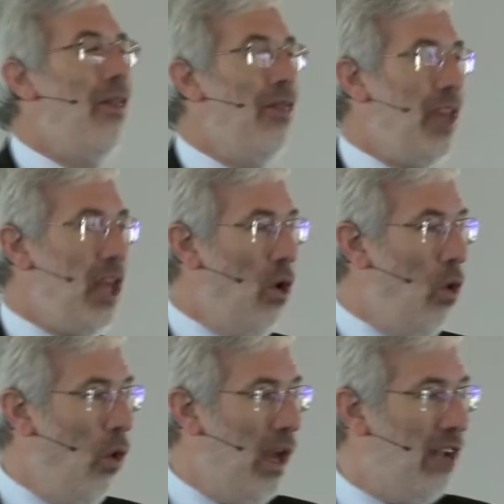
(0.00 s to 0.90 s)
the
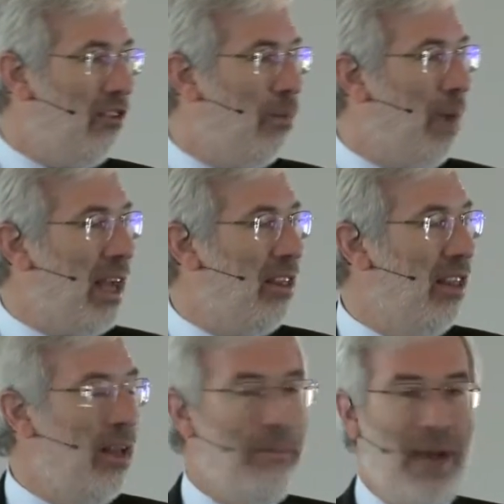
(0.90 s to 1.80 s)
all expected
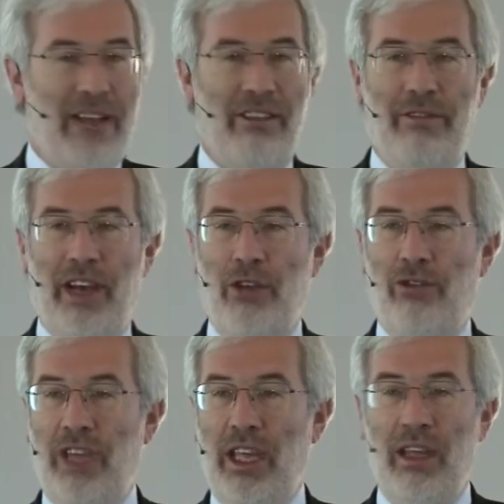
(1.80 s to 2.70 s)
impacts of
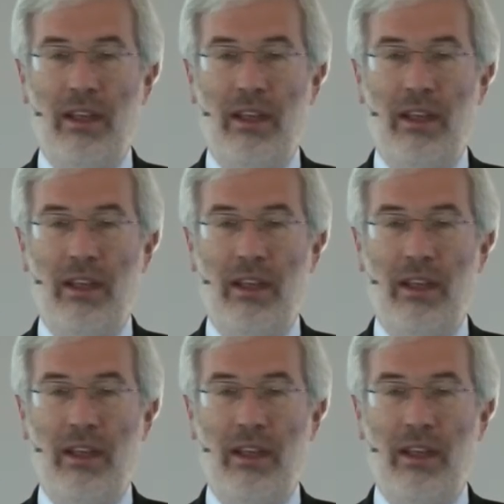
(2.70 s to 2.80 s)
IoT?